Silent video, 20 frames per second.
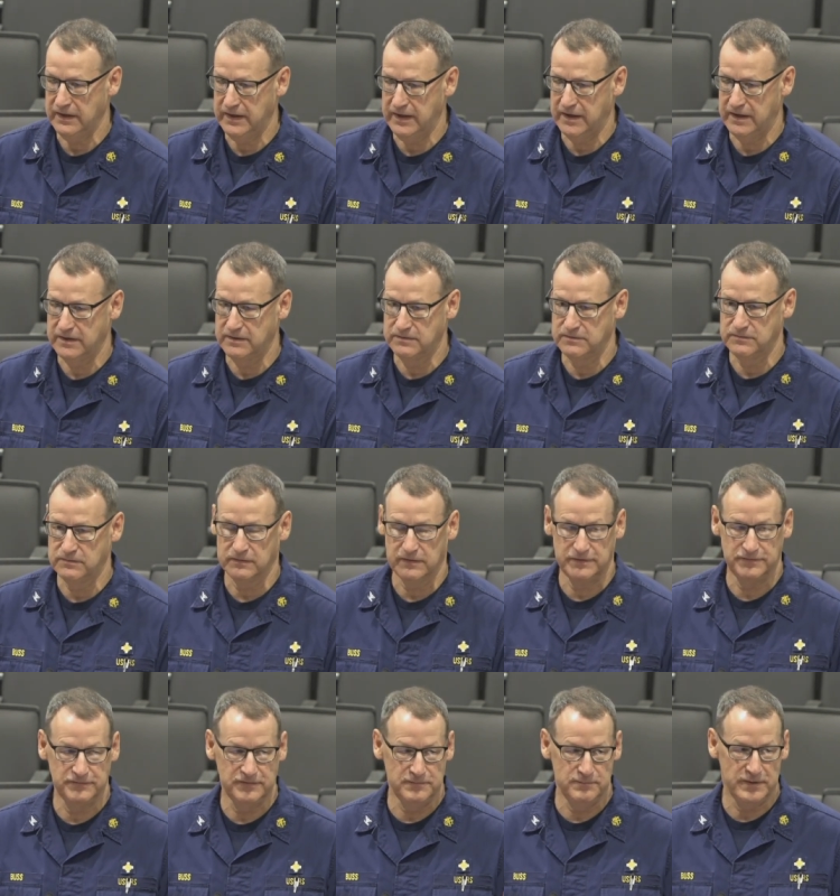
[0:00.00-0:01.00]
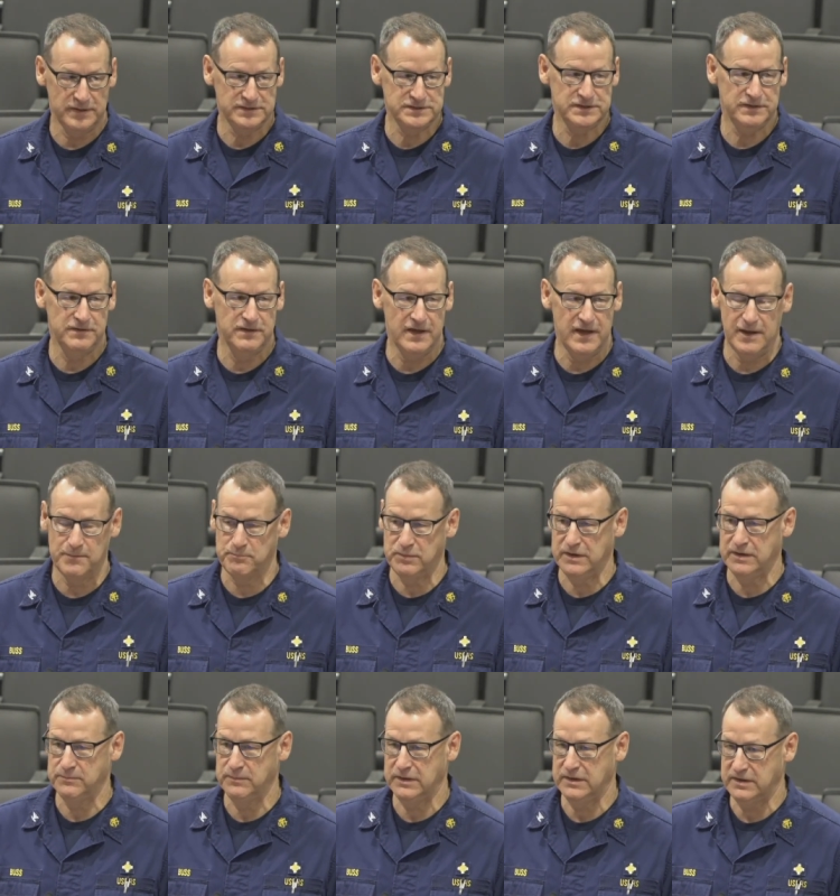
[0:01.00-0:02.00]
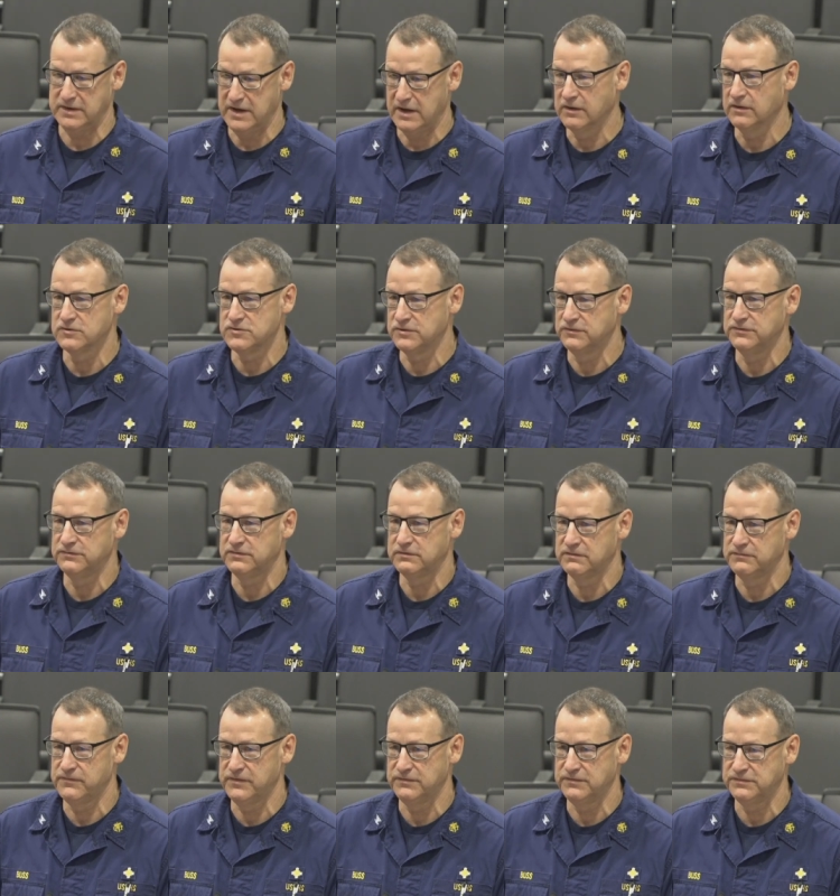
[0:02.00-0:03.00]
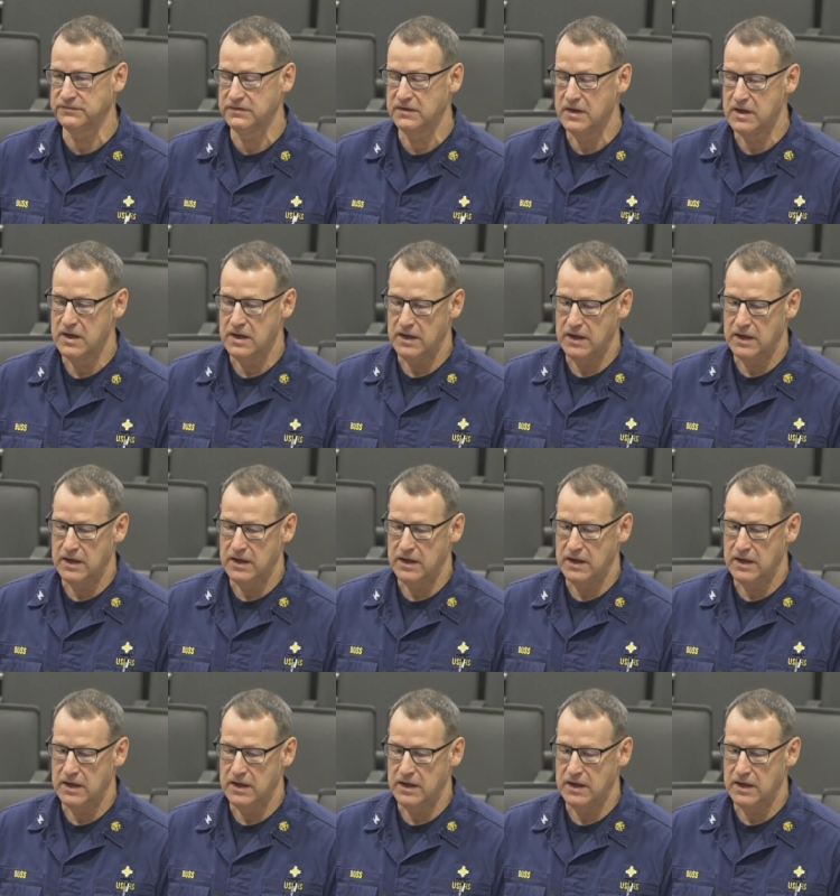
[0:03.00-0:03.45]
and Lindsay mentioned the Epidemic Intelligence Service.